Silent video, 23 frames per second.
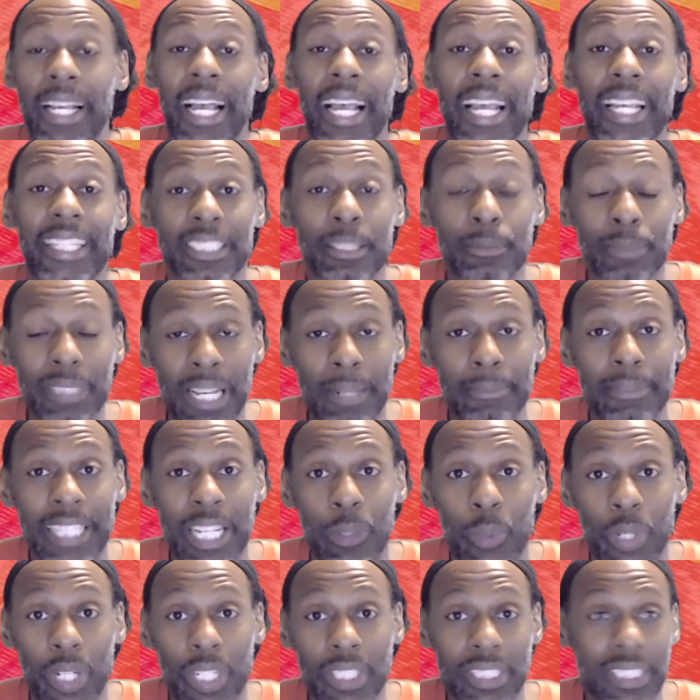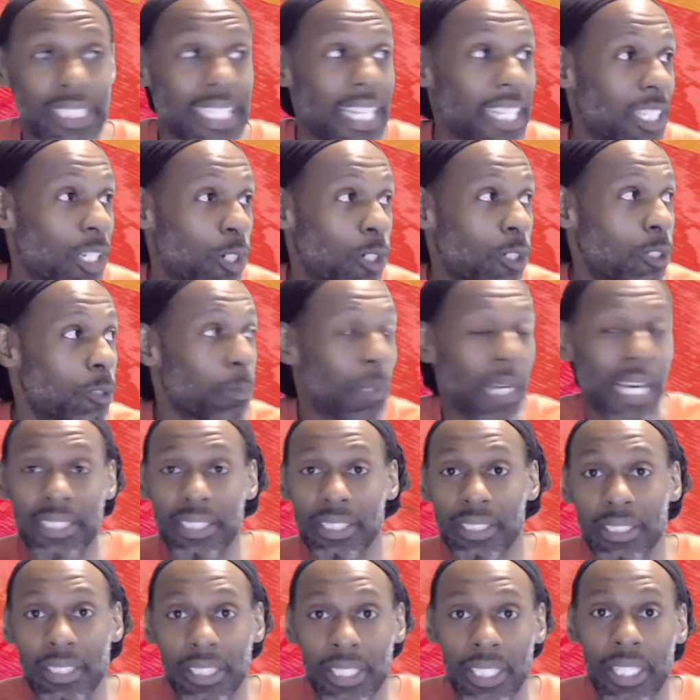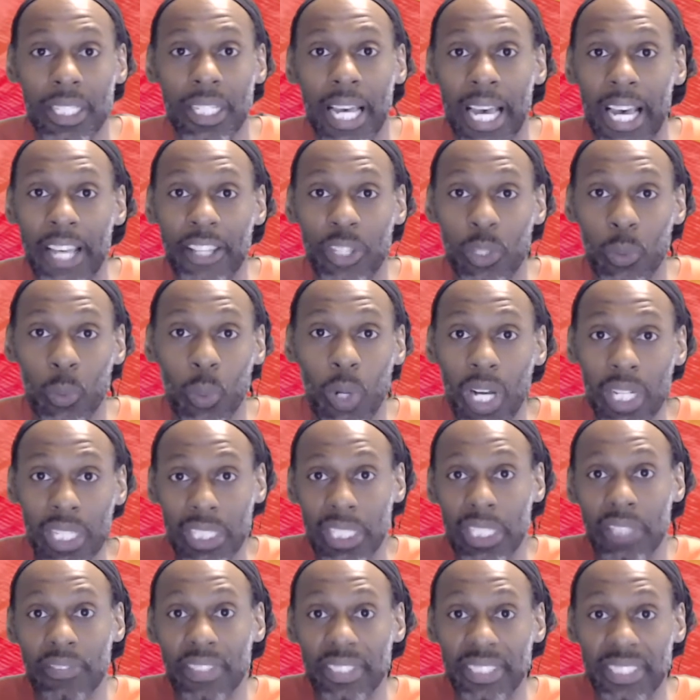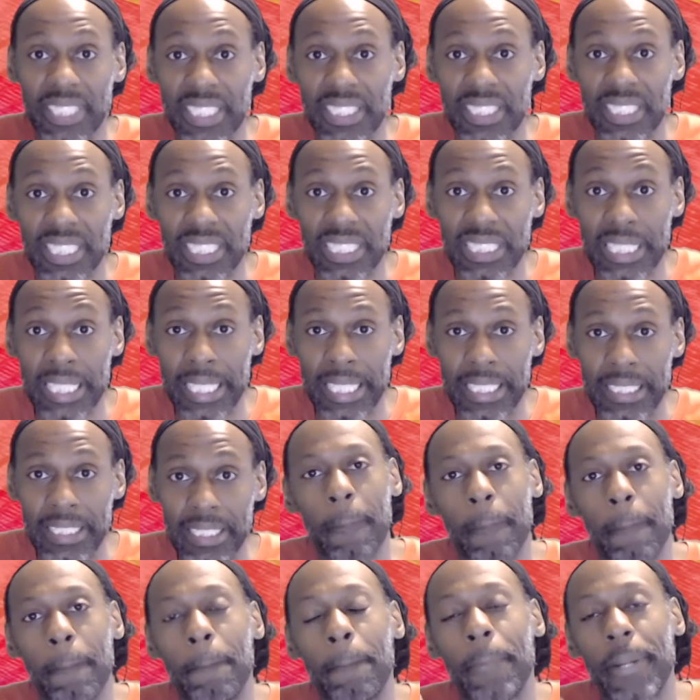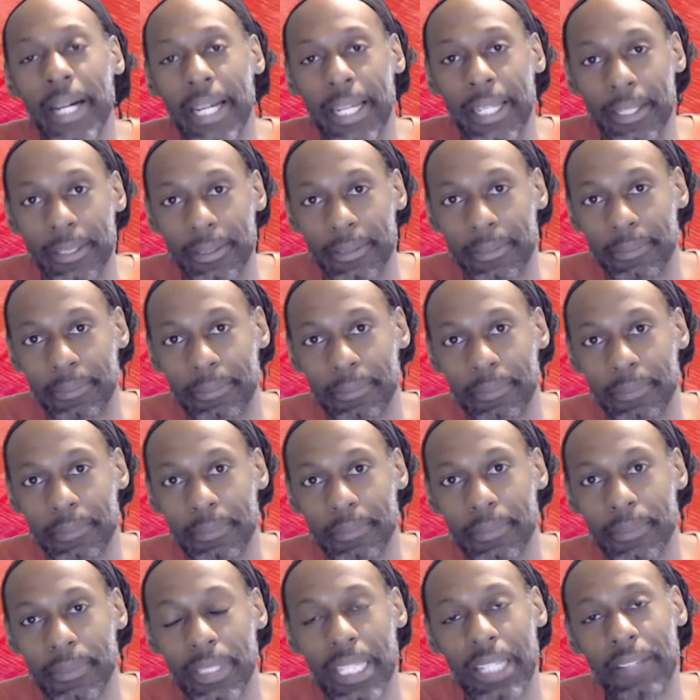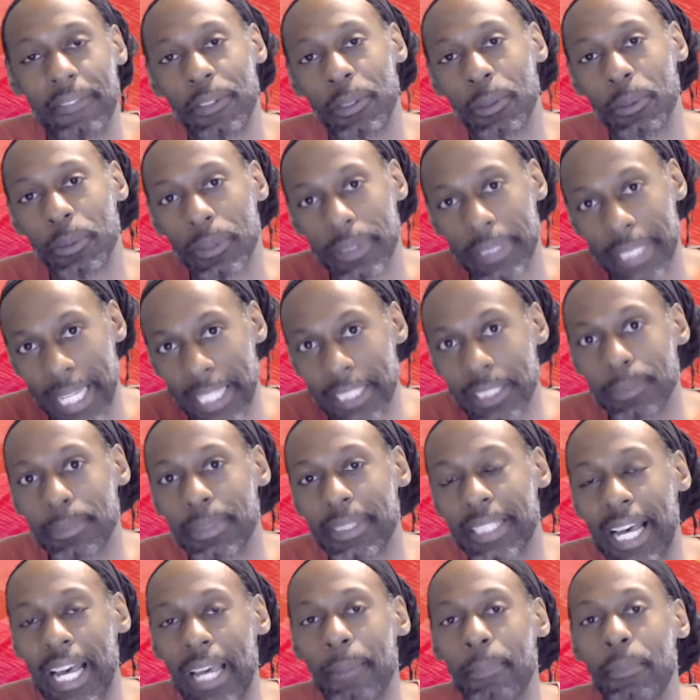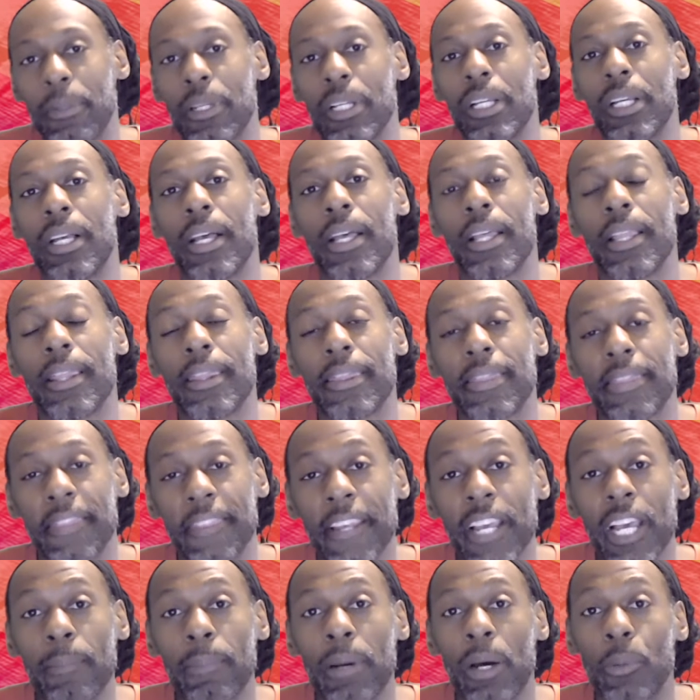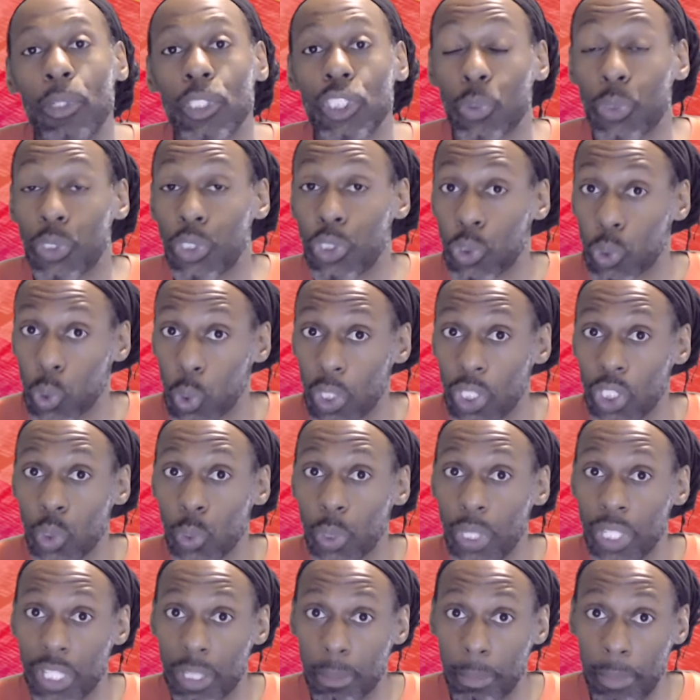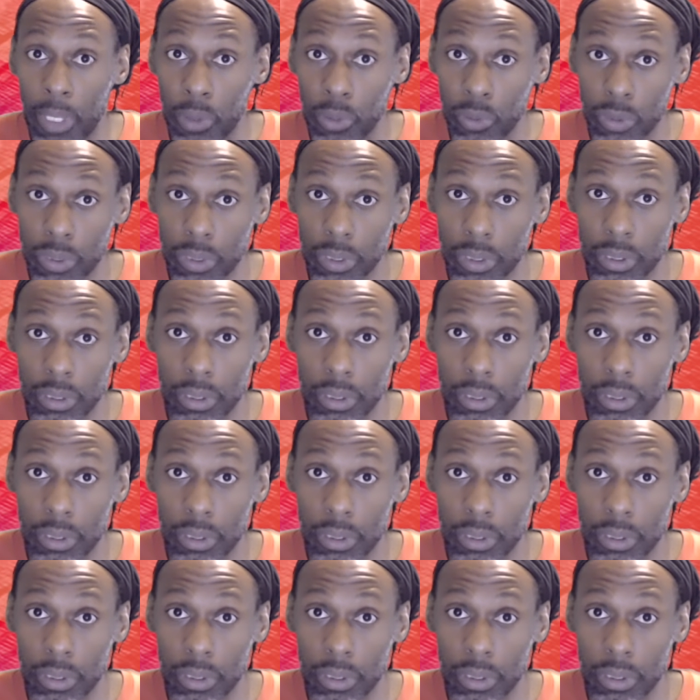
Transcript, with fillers: Hey, sometimes that works. It's like throwing pasta at the wall, and if it sticks, it sticks. But if you take some time, think about what you enjoy doing the most,